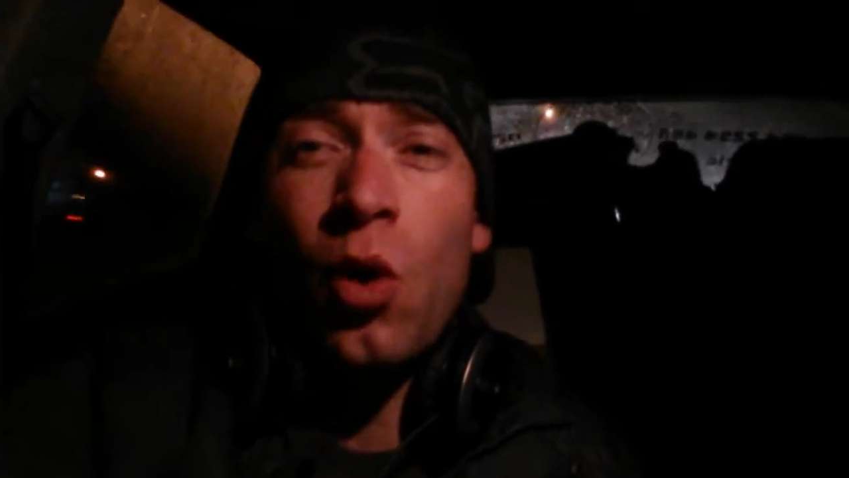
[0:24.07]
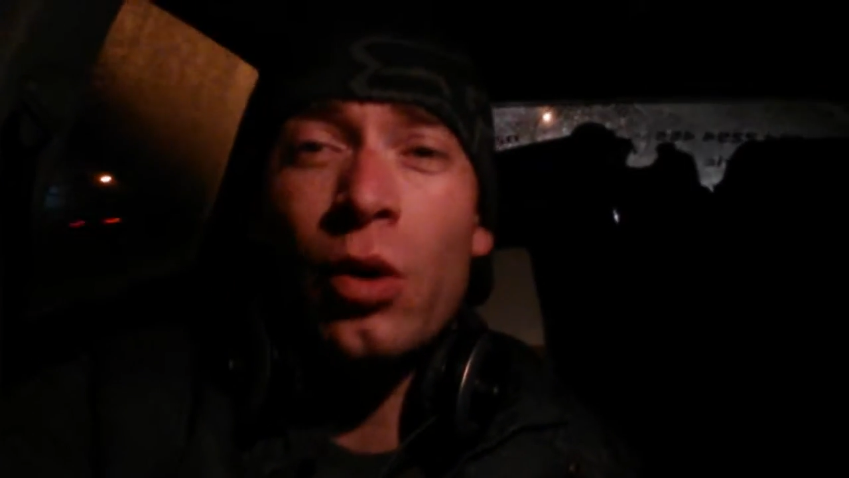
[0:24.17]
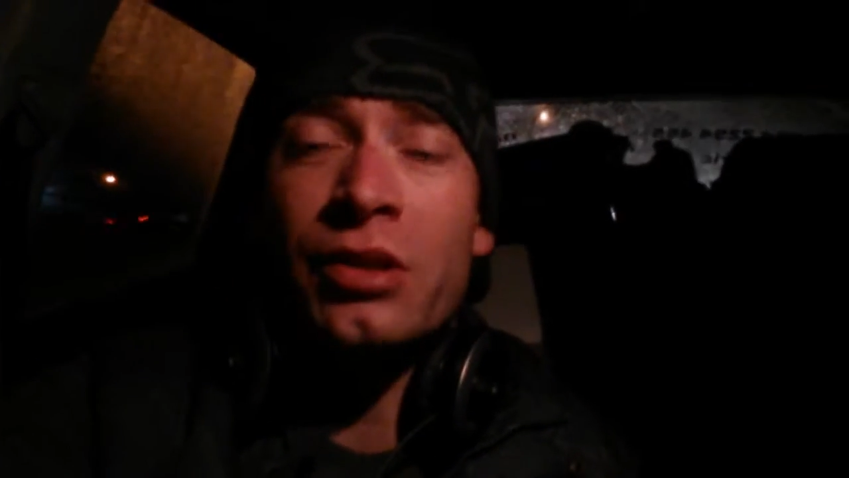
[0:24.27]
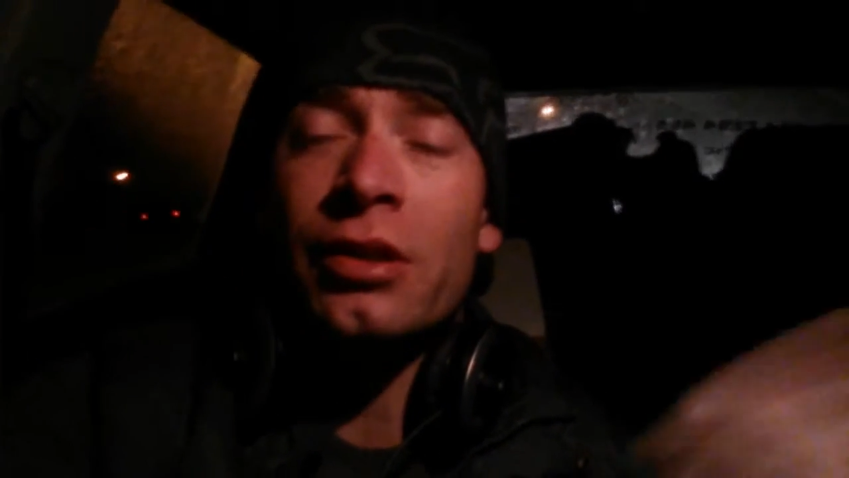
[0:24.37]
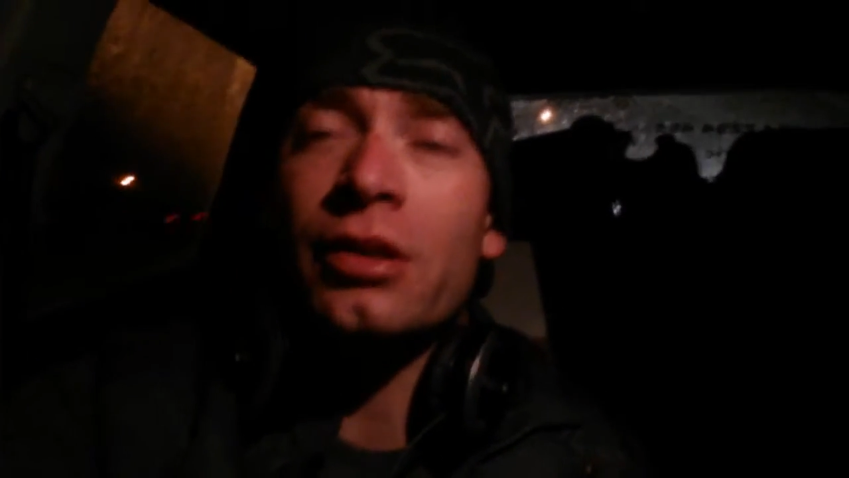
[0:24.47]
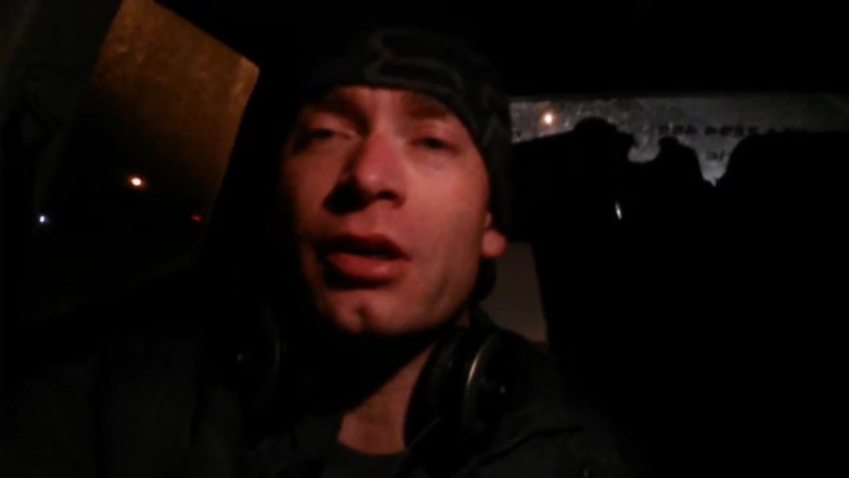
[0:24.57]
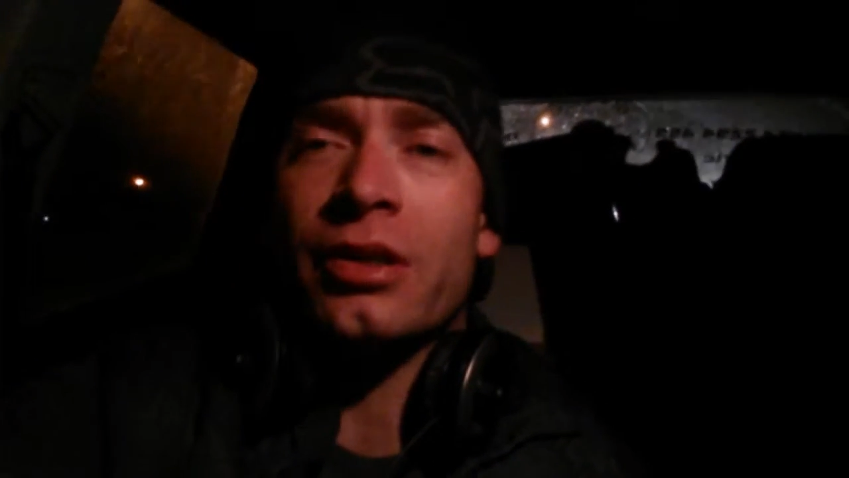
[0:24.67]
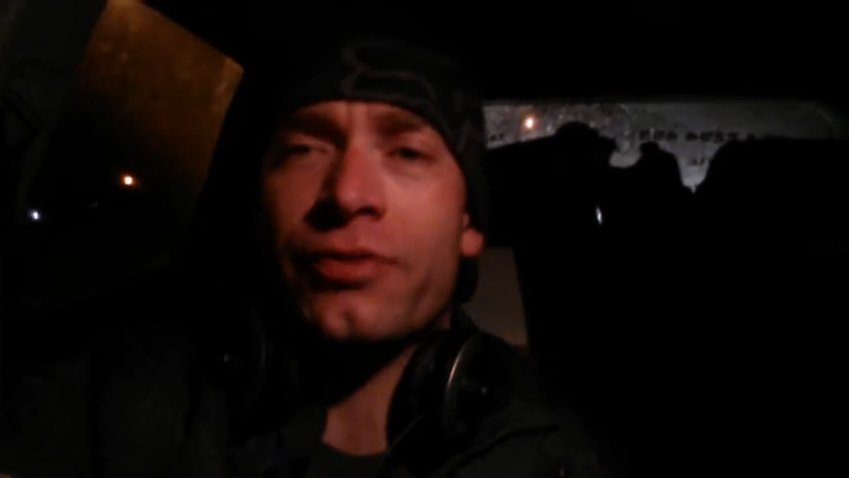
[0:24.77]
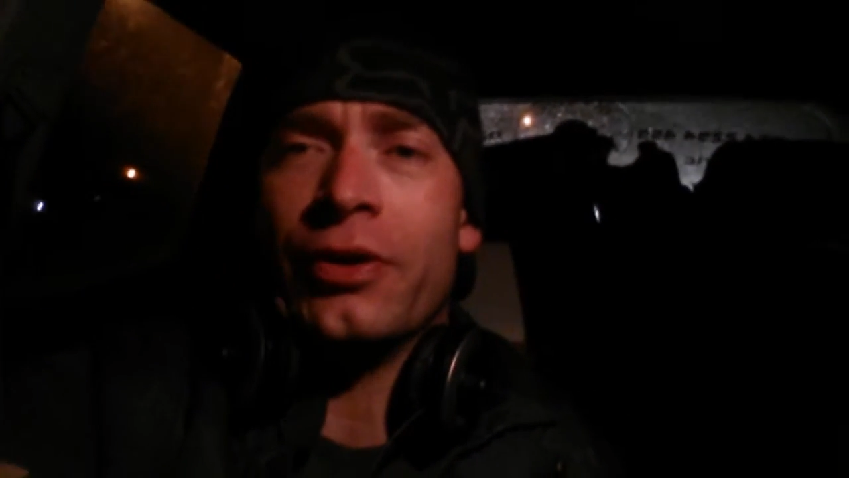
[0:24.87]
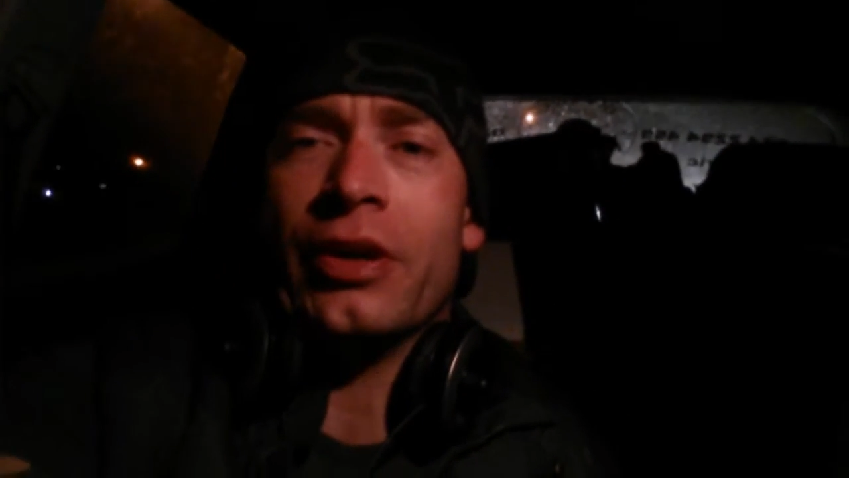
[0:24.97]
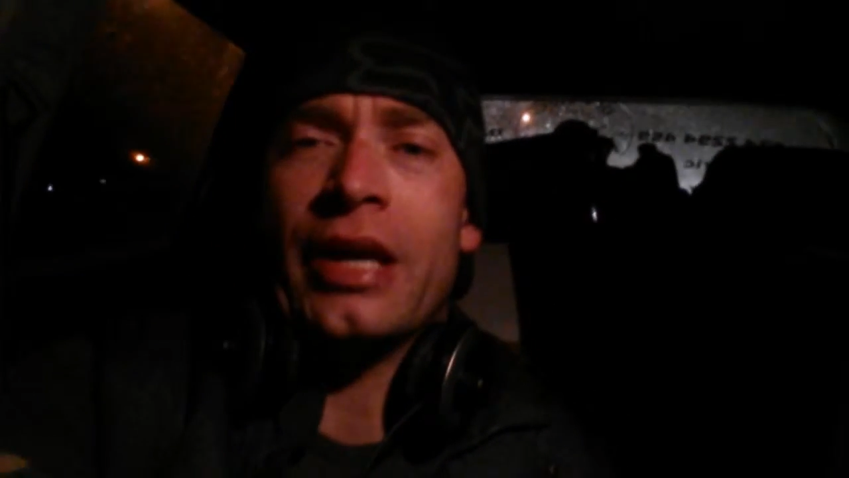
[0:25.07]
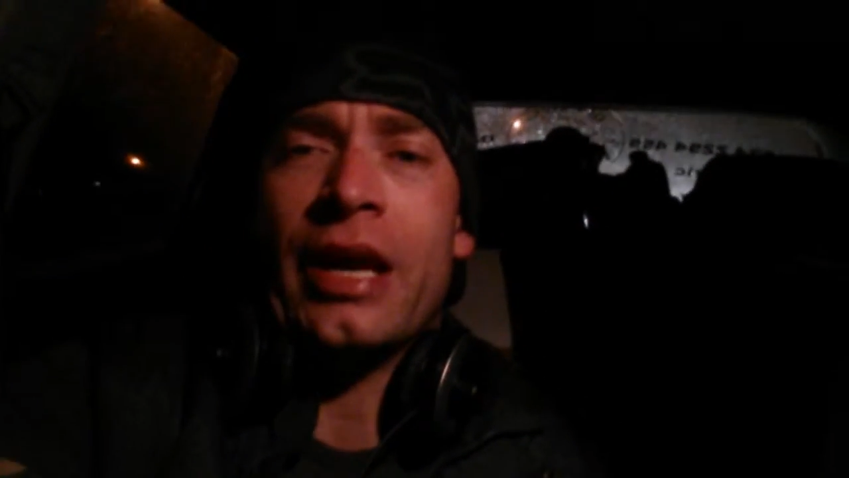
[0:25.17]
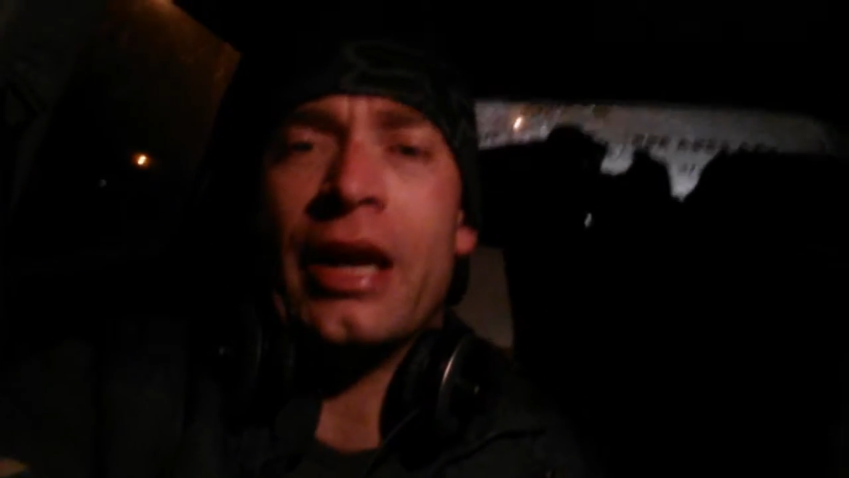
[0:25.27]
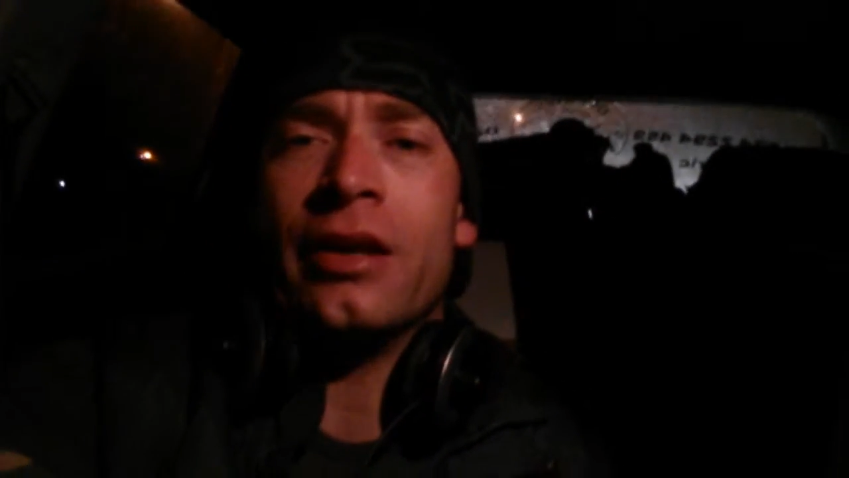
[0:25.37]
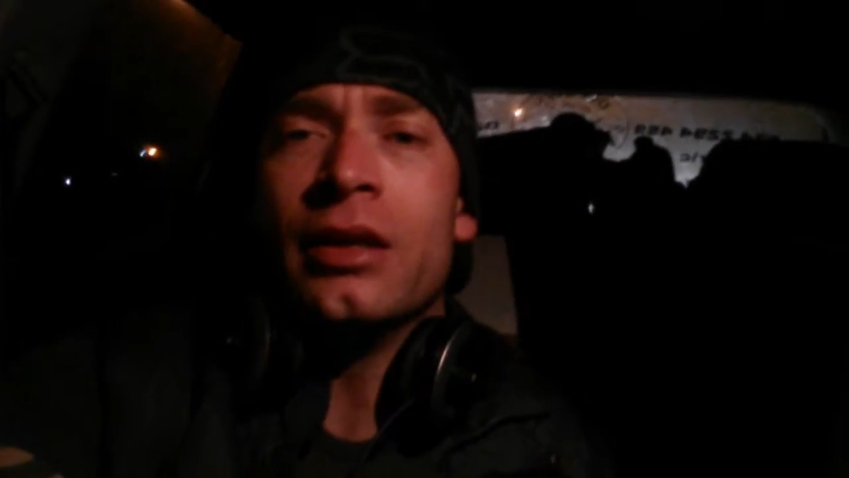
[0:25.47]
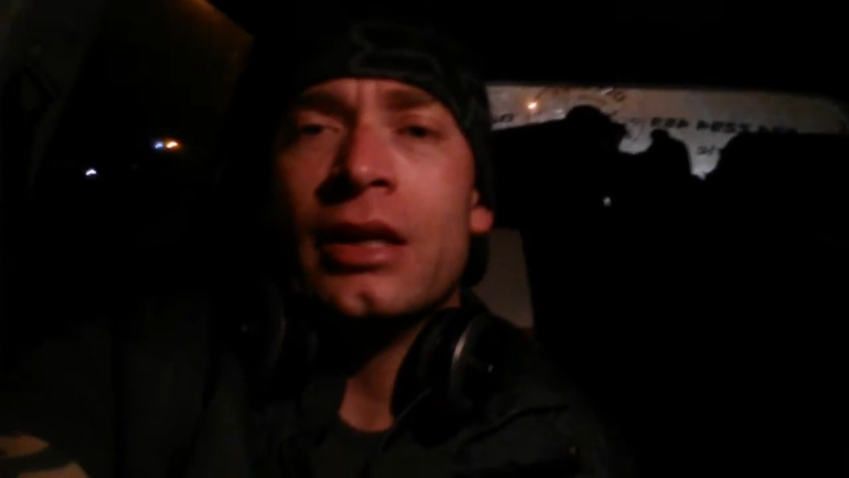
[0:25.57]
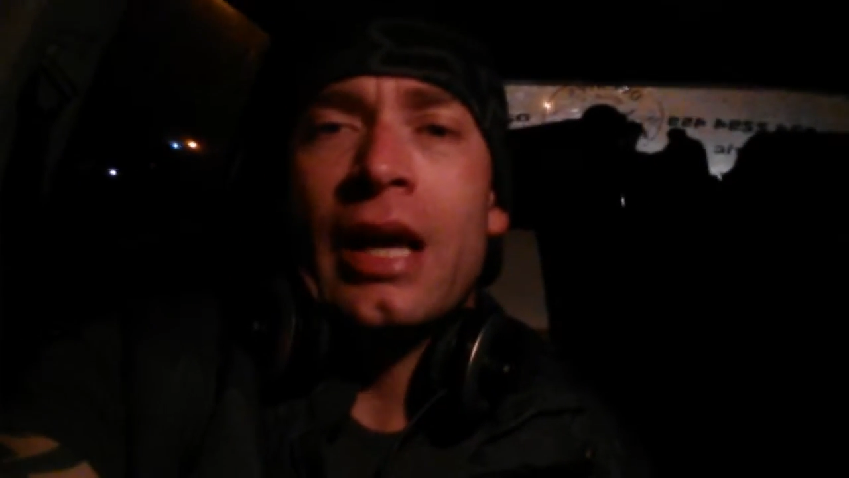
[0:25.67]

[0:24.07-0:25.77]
all it's going to cost for you to get in